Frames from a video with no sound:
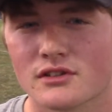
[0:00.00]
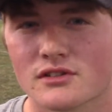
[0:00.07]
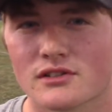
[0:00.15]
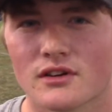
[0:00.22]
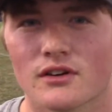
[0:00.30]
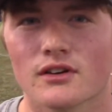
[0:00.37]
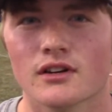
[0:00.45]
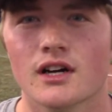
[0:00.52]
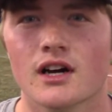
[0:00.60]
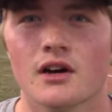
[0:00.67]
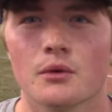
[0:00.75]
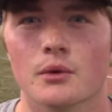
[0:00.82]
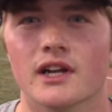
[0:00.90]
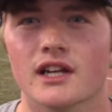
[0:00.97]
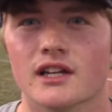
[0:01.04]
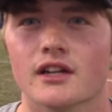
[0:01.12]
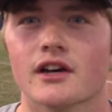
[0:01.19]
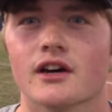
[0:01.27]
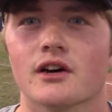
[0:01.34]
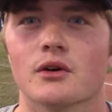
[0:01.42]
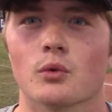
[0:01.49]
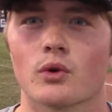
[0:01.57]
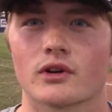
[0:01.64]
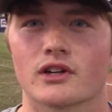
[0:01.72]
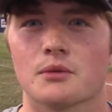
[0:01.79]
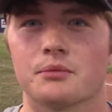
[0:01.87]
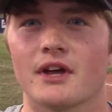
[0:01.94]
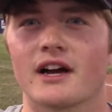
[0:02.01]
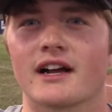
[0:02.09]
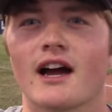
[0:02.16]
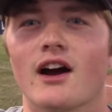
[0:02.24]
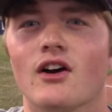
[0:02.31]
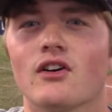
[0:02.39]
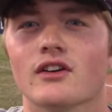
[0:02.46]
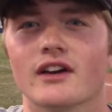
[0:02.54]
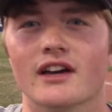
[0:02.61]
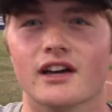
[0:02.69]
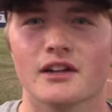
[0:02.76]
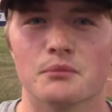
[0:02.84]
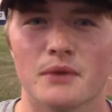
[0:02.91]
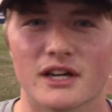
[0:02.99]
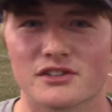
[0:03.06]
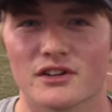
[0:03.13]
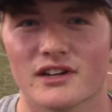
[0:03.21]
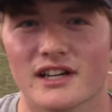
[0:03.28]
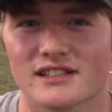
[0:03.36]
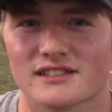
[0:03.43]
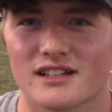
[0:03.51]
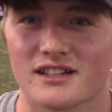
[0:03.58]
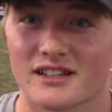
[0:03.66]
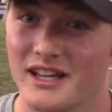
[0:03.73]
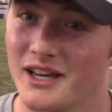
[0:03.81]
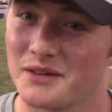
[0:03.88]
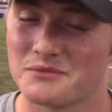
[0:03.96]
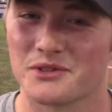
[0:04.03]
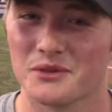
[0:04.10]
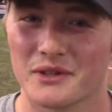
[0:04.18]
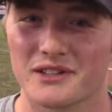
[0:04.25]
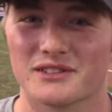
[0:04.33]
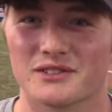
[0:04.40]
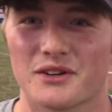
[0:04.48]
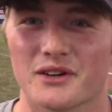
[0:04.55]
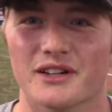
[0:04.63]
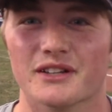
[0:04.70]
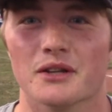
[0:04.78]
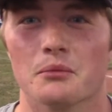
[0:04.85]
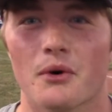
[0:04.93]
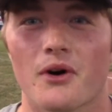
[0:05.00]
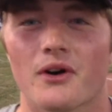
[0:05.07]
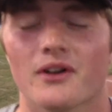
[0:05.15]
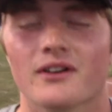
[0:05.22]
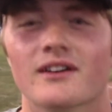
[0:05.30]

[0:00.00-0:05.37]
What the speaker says: So we needed to work up that count and make sure he gets out of the game so we can start hitting the ball.